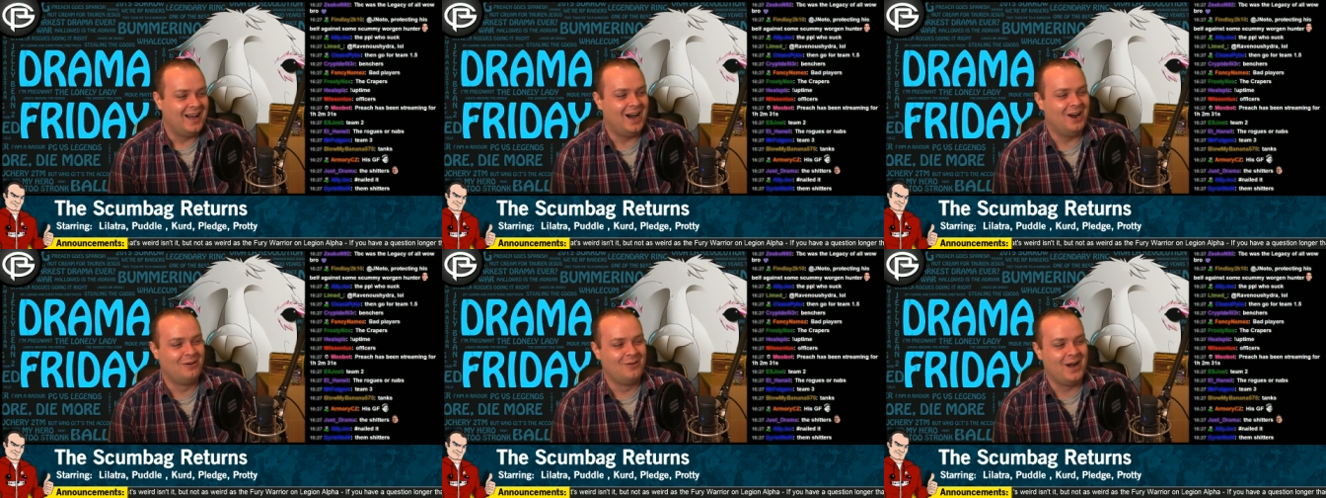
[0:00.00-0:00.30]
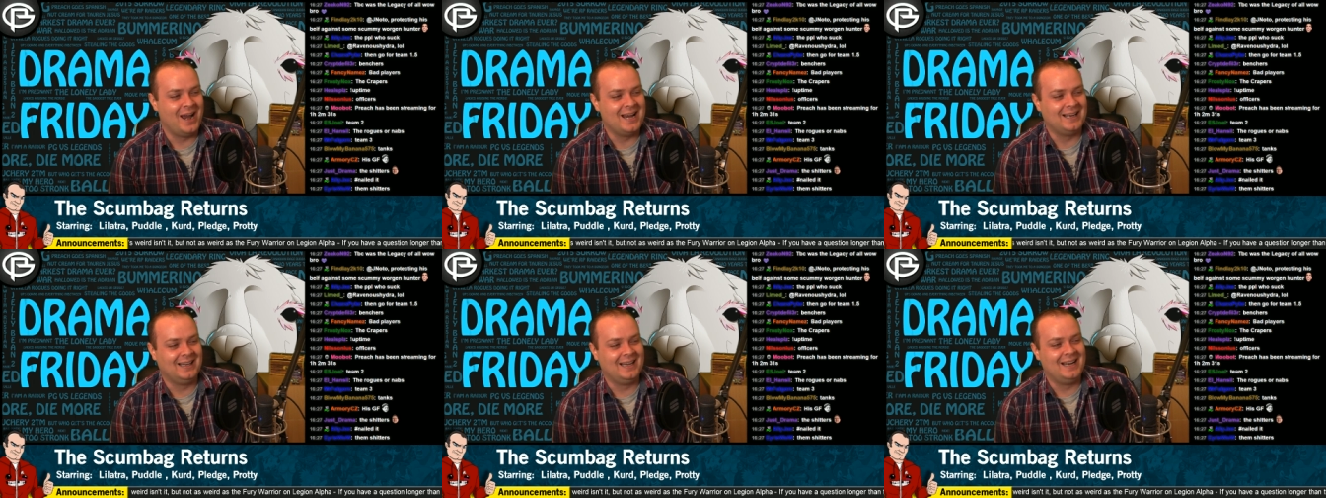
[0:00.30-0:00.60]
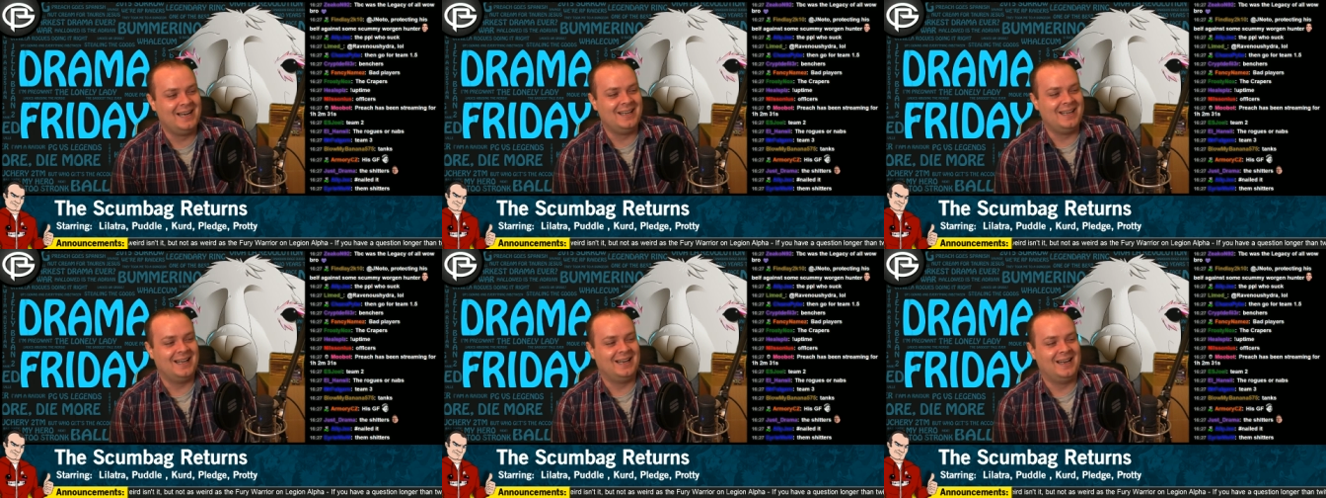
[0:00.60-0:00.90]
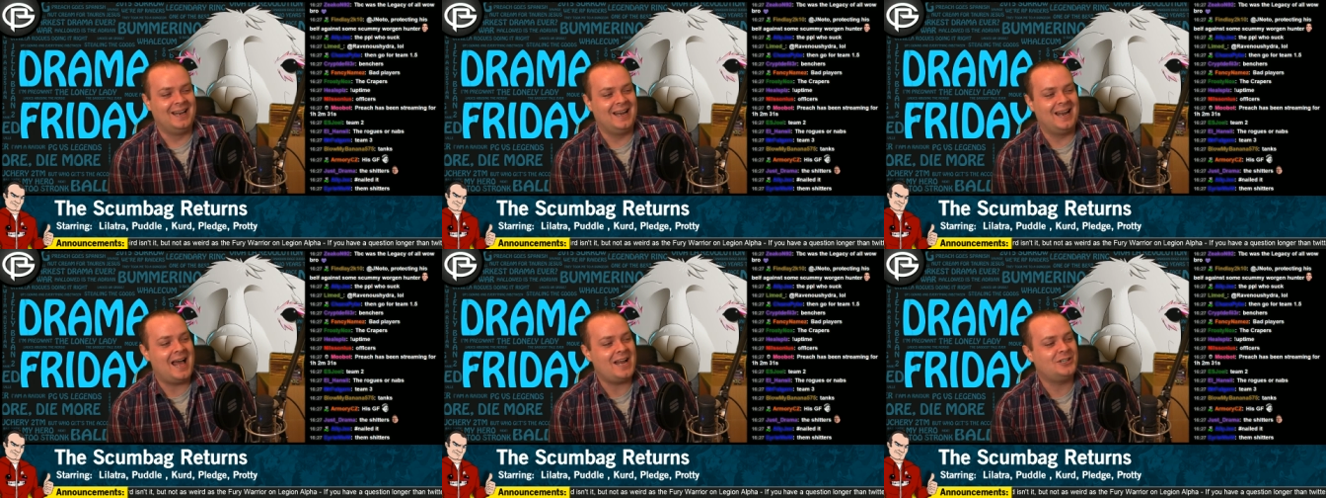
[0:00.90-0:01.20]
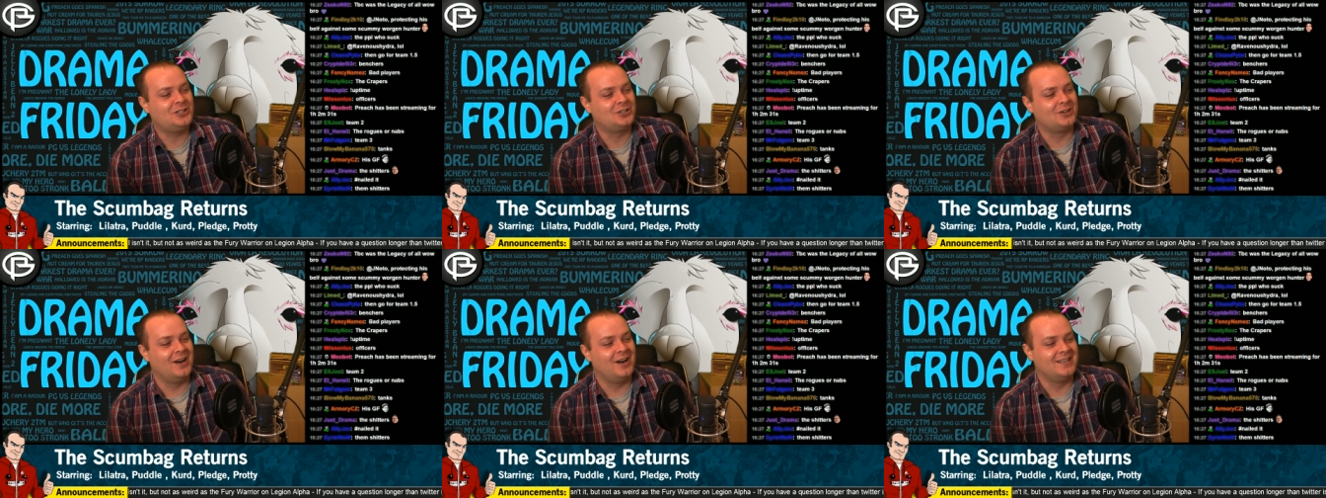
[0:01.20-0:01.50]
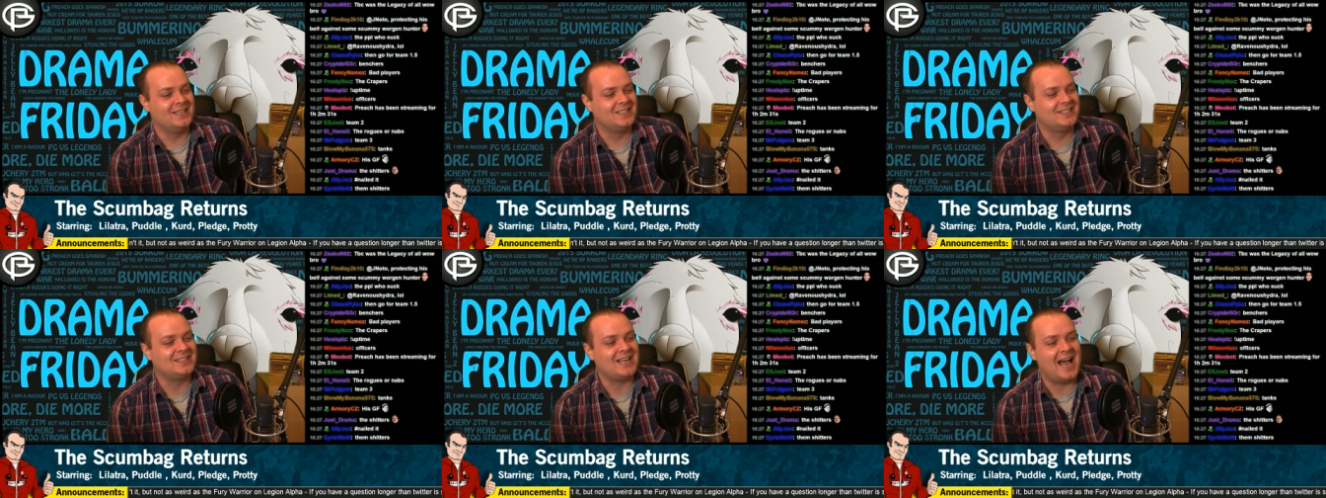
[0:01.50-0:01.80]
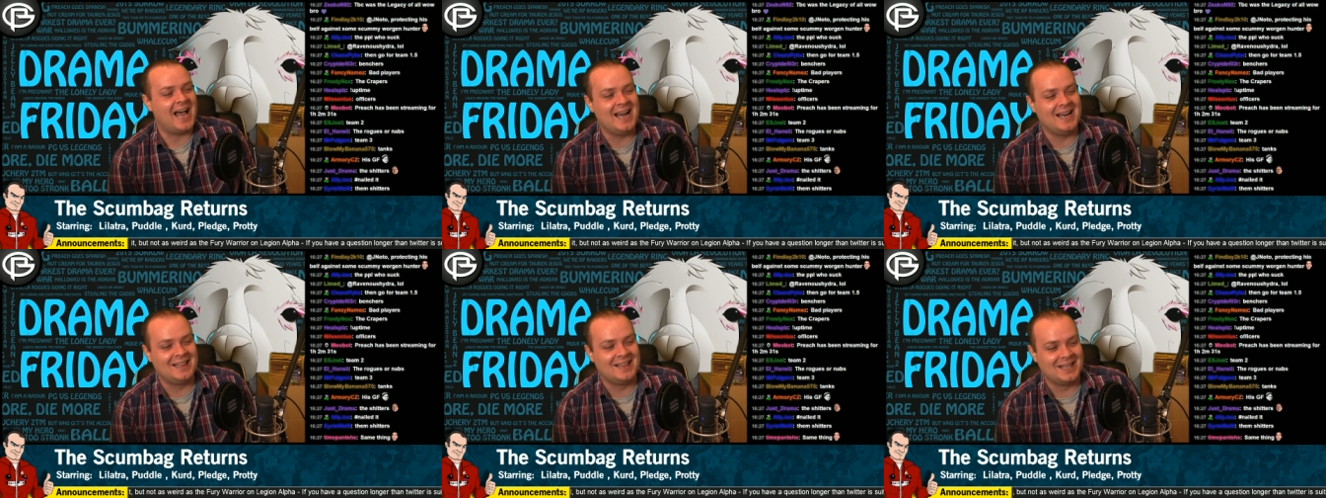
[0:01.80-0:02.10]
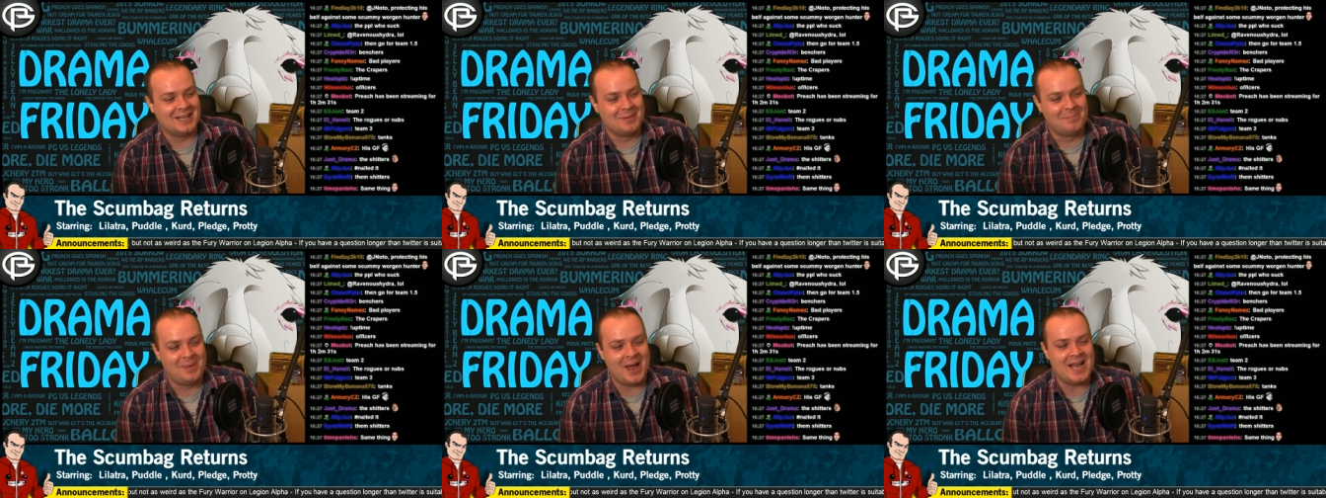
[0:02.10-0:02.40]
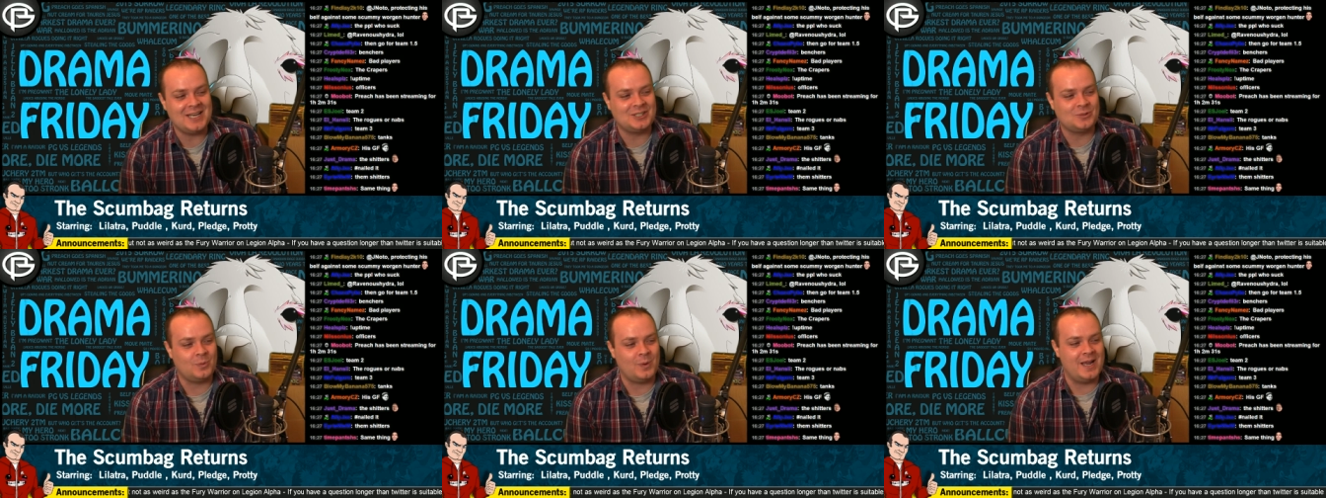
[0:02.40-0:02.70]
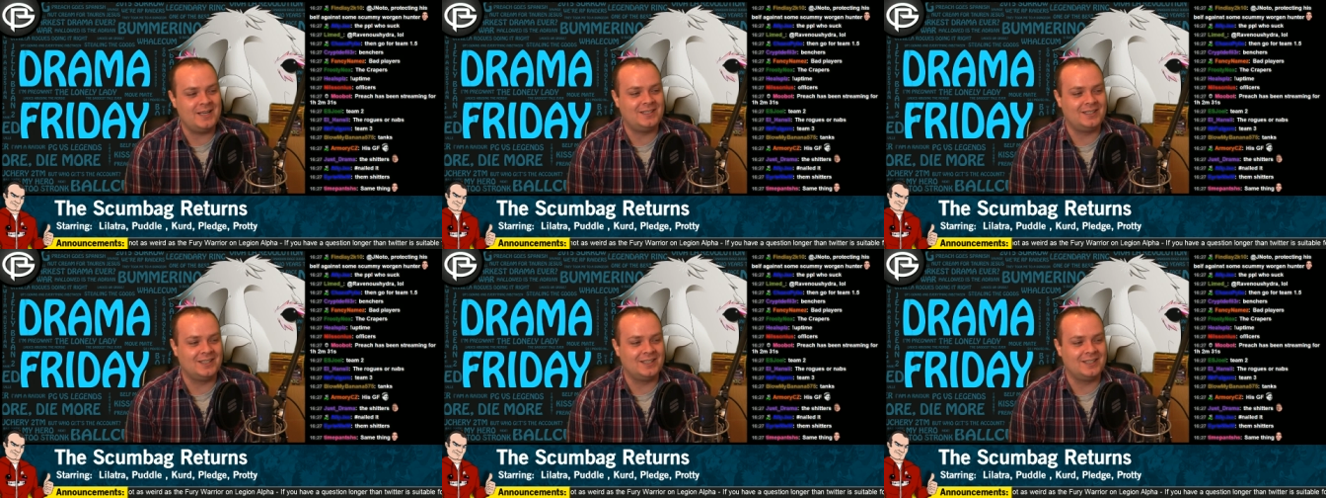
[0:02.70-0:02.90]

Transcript: raid leader Yolatra decided that the best way to